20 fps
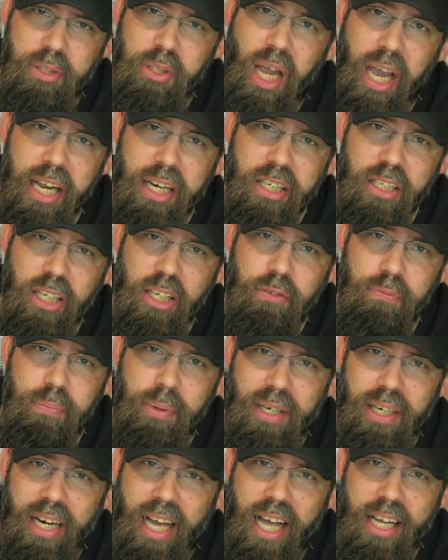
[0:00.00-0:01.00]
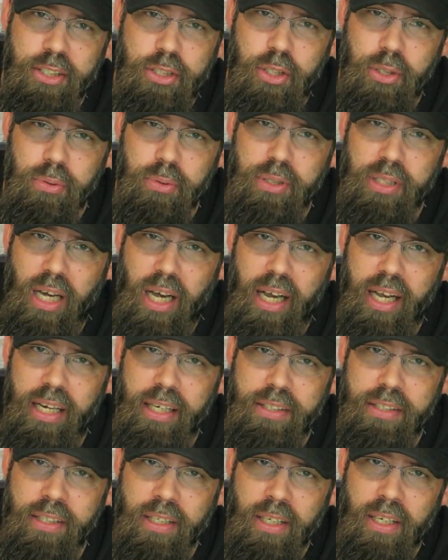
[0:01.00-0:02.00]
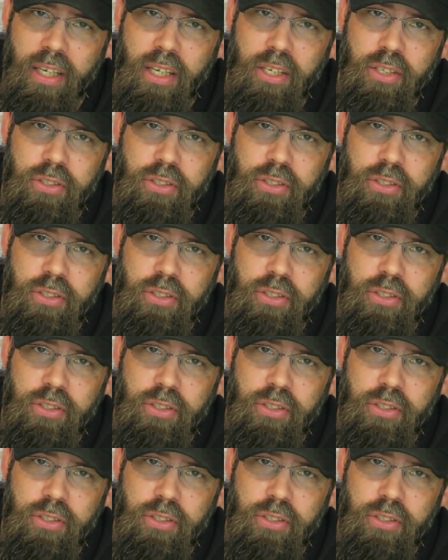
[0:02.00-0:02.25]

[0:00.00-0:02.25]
was tight enough but not too tight.